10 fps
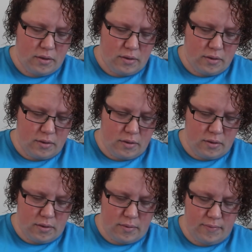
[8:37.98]

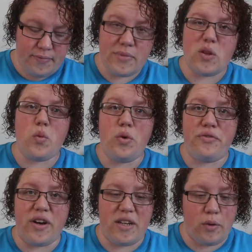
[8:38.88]
Um, we will
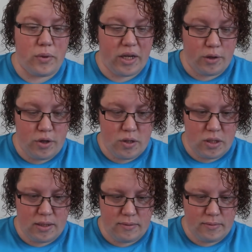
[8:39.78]
find out when I go to use
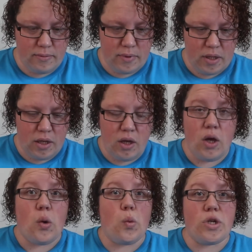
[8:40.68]
it,
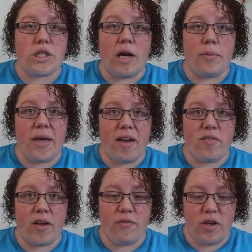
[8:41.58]
which I'll be
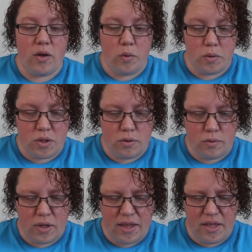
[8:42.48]
having a video out
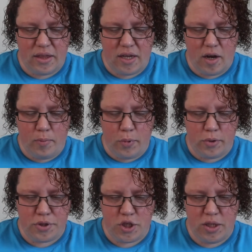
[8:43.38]
soon. I think they are
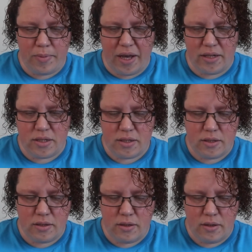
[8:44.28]
both sheet
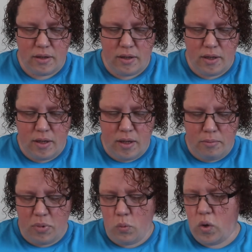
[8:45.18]
masks,
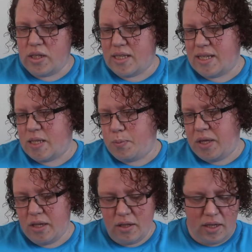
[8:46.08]
but one says
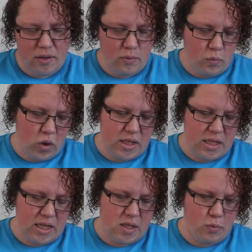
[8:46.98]
peeling, one
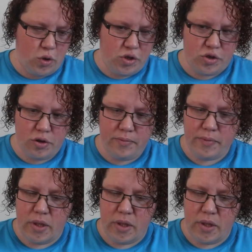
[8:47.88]
says moisture.